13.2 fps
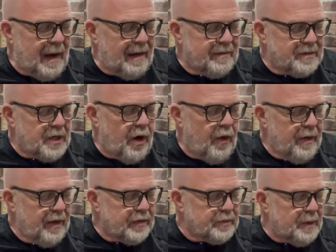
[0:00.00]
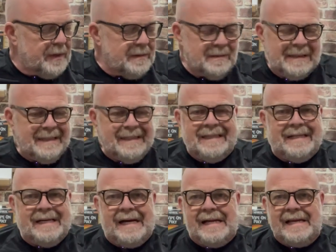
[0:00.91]
I saw this one.
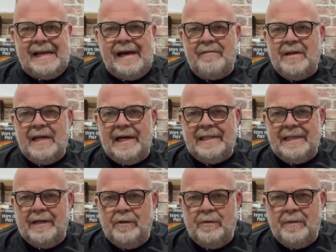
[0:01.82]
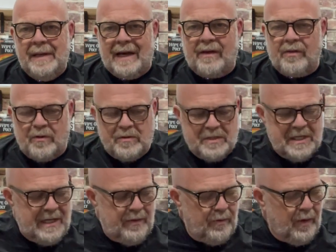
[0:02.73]
I didn't have any idea who Nick
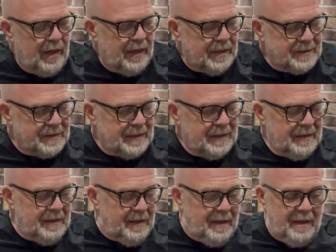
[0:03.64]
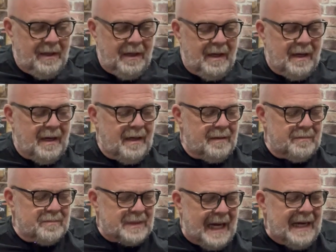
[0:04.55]
13 was.
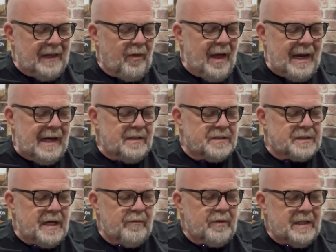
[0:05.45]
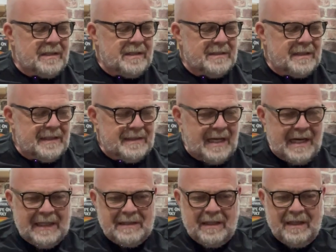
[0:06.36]
Kind of glad I discovered it because as I
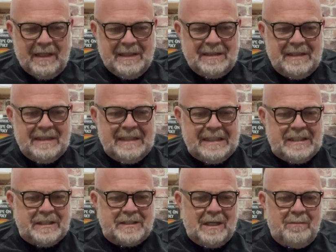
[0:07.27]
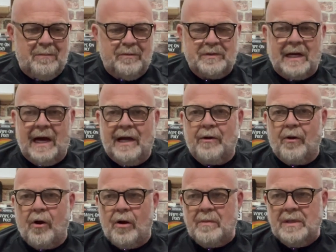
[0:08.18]
got to listen into some of Tiger
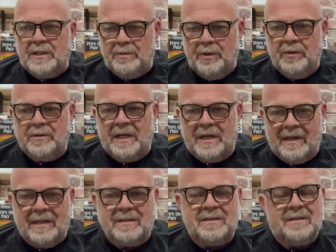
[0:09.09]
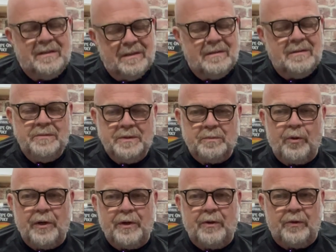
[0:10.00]
Army's music, it's
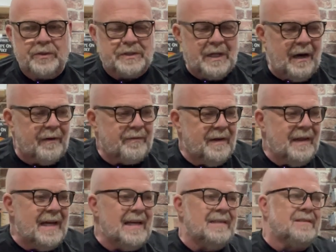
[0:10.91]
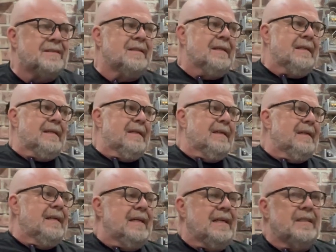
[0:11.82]
pretty cool stuff. I think
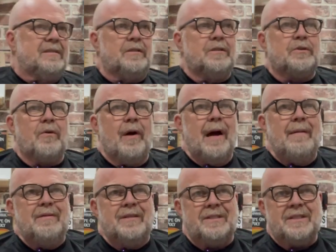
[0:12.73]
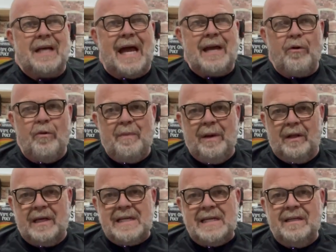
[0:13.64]
it's described as
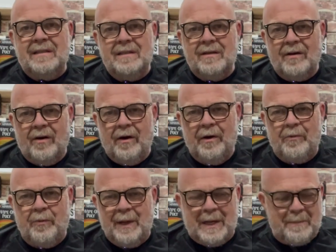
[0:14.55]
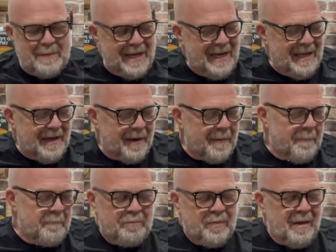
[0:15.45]
psychobilly on Wikipedia,
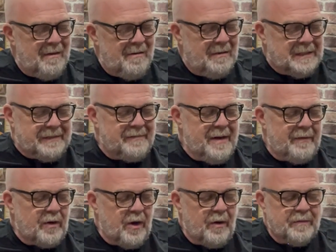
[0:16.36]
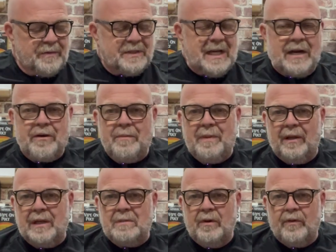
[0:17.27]
I've never heard of
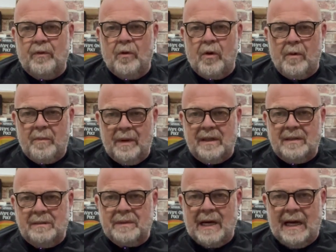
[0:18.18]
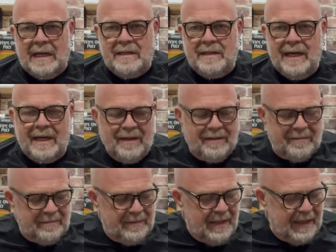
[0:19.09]
psychobilly before, but I'm kind of digging
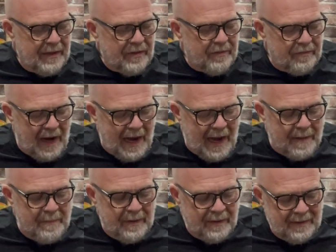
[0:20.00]
the vibe.